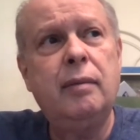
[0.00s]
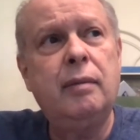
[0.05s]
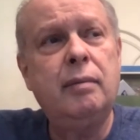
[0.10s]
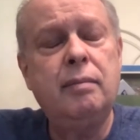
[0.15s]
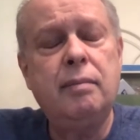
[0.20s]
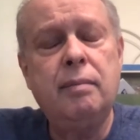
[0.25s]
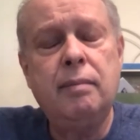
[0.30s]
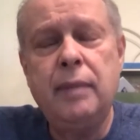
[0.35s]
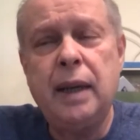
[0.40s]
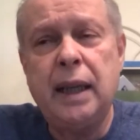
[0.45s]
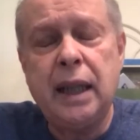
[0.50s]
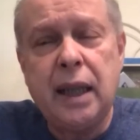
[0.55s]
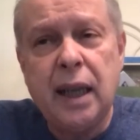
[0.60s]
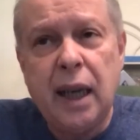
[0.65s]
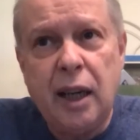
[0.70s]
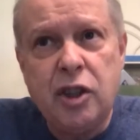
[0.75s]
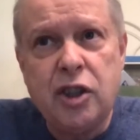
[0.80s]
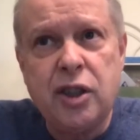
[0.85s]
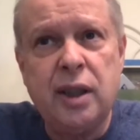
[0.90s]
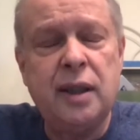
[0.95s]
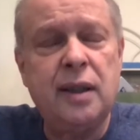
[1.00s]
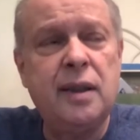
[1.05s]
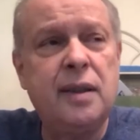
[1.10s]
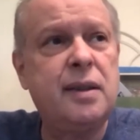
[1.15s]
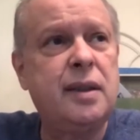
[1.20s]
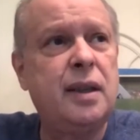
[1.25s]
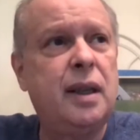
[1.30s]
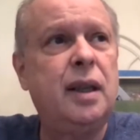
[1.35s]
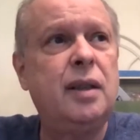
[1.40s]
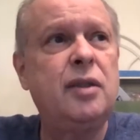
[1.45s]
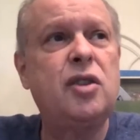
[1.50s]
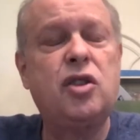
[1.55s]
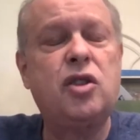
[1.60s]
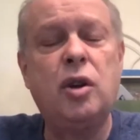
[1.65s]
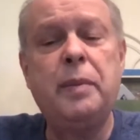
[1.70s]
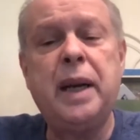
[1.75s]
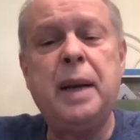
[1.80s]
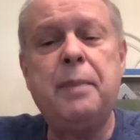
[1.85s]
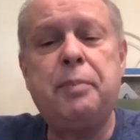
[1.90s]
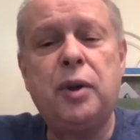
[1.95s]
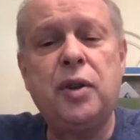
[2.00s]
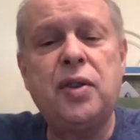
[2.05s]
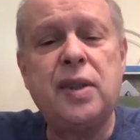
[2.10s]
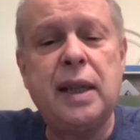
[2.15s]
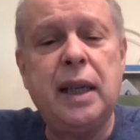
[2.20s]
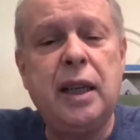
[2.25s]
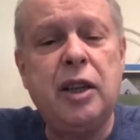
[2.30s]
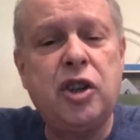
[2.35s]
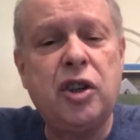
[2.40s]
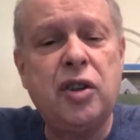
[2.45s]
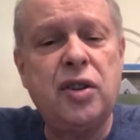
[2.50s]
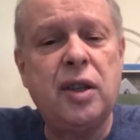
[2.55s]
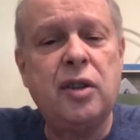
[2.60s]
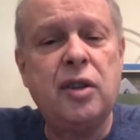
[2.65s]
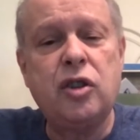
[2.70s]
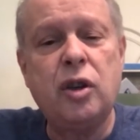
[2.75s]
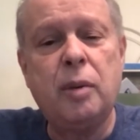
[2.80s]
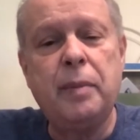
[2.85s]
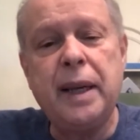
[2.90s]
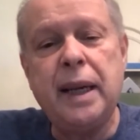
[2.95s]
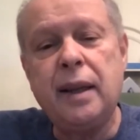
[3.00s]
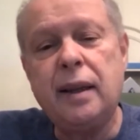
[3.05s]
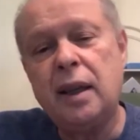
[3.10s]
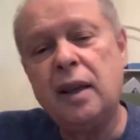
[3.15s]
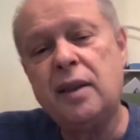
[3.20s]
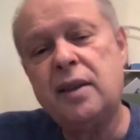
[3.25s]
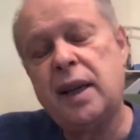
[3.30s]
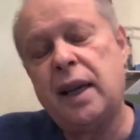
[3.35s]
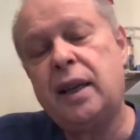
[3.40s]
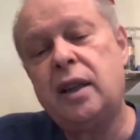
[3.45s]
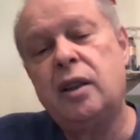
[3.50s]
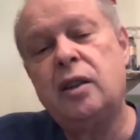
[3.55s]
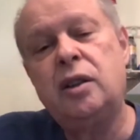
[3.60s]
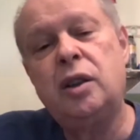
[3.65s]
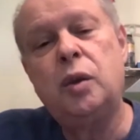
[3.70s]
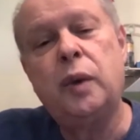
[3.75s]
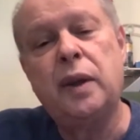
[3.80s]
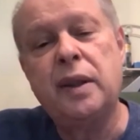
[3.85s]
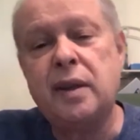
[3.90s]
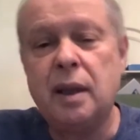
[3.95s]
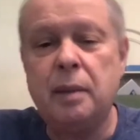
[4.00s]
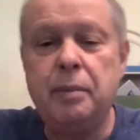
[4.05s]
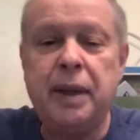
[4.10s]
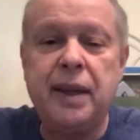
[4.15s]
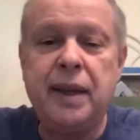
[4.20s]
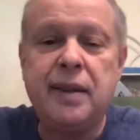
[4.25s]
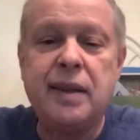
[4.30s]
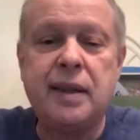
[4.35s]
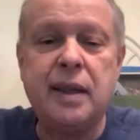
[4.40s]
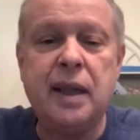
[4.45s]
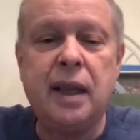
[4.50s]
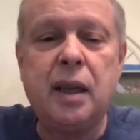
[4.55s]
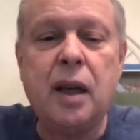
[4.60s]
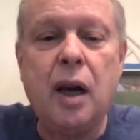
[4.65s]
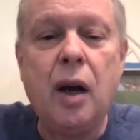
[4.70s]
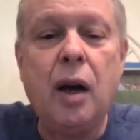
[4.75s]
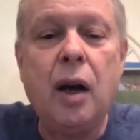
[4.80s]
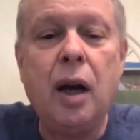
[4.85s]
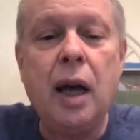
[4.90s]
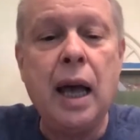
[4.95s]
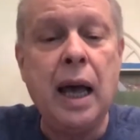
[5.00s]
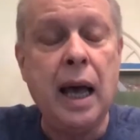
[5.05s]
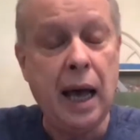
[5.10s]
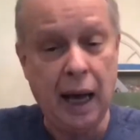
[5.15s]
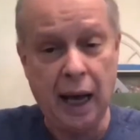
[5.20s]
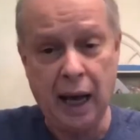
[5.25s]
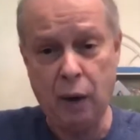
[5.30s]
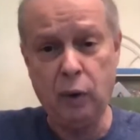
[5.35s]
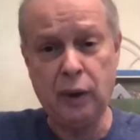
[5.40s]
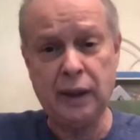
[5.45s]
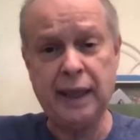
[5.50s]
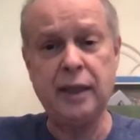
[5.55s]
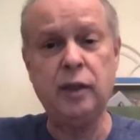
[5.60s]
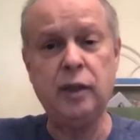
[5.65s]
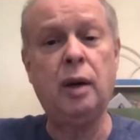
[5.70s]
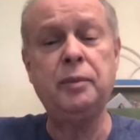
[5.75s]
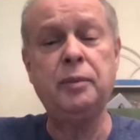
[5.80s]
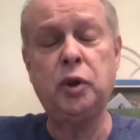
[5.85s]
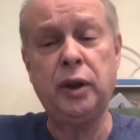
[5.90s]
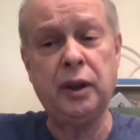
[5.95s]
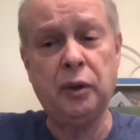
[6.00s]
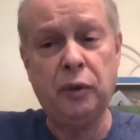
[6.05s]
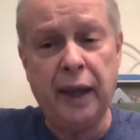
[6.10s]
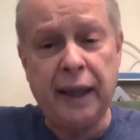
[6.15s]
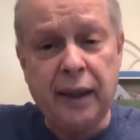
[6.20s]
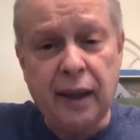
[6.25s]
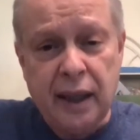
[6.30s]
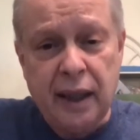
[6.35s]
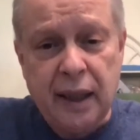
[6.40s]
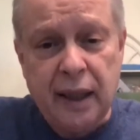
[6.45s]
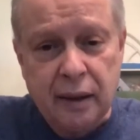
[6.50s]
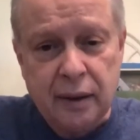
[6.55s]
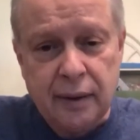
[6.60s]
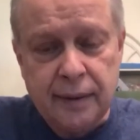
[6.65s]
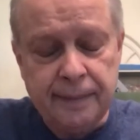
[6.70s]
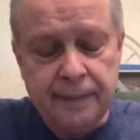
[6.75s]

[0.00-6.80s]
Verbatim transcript: medications and so many procedures and so many things I can do when somebody's sick. How will I know I'm doing the right thing?